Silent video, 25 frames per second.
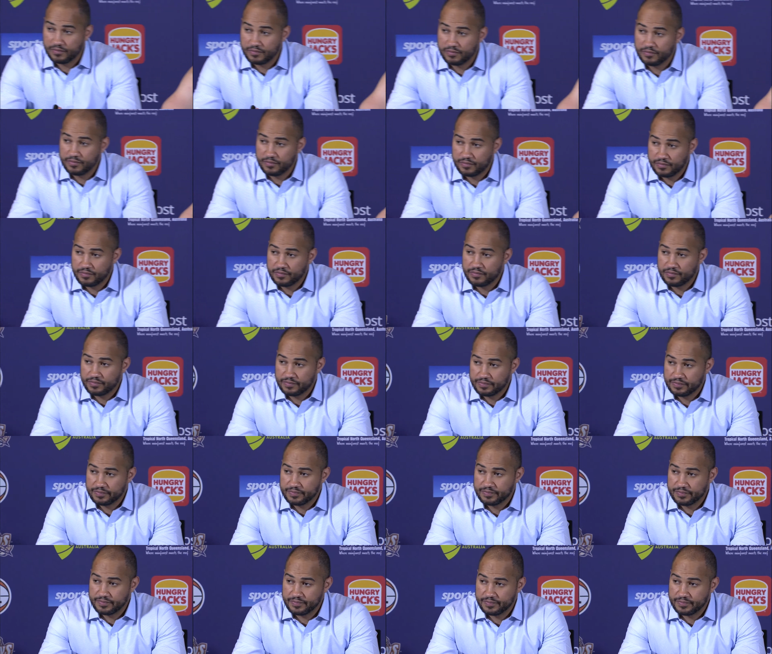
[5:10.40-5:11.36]

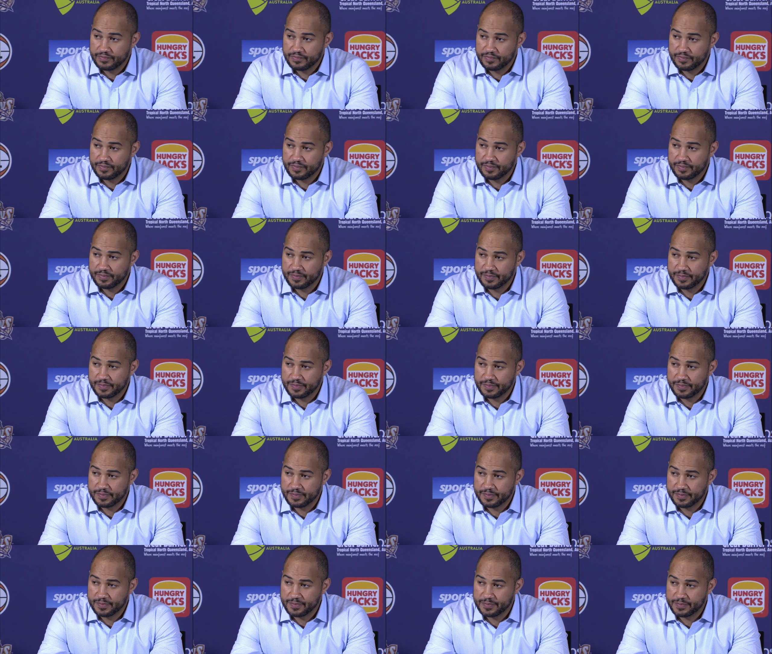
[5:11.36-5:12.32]

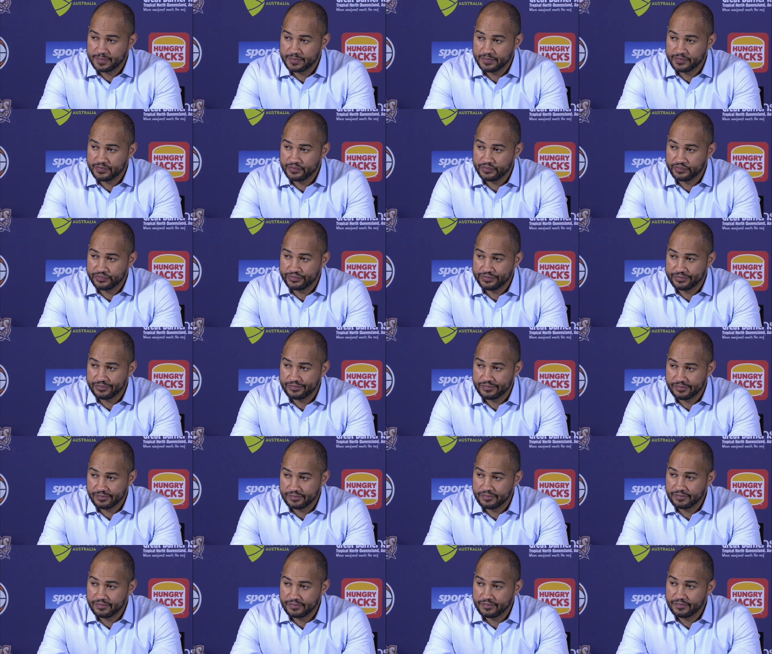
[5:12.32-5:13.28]

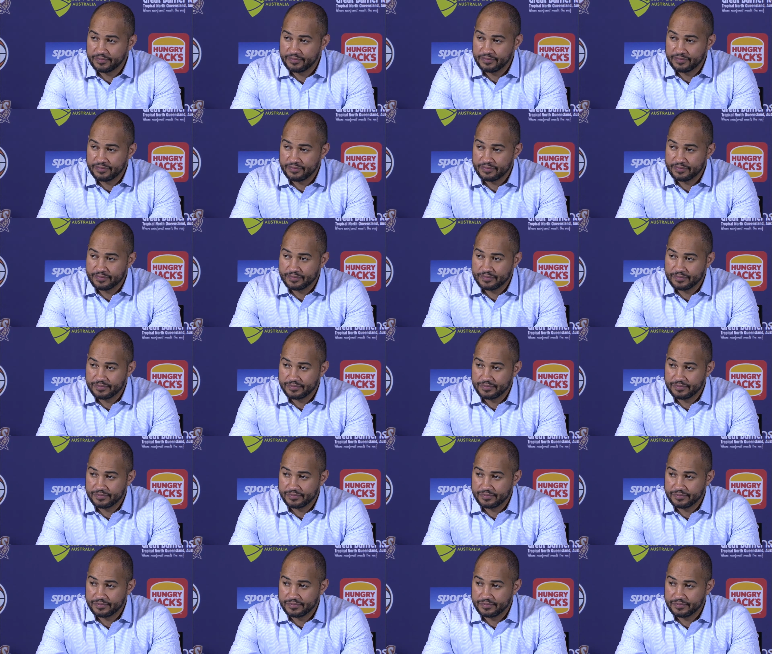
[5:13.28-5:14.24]

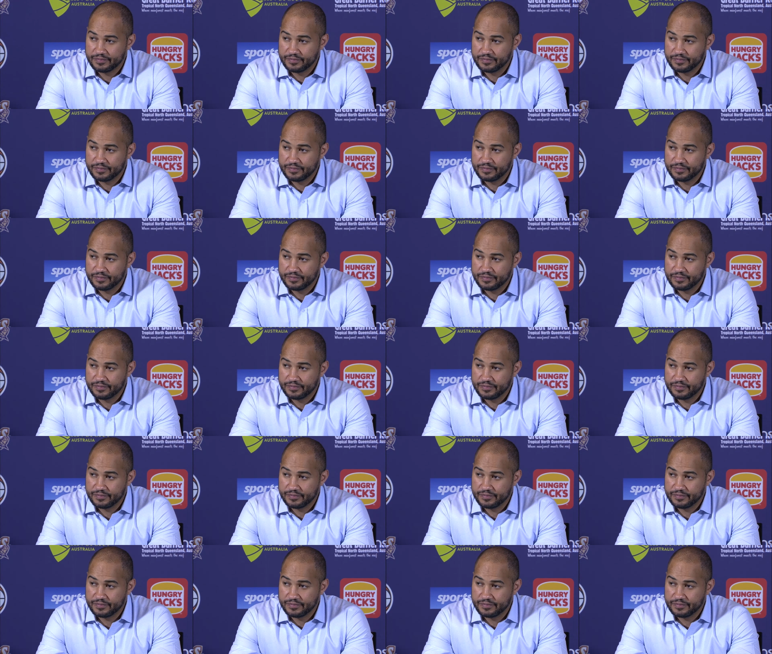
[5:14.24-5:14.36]
(no one is talking)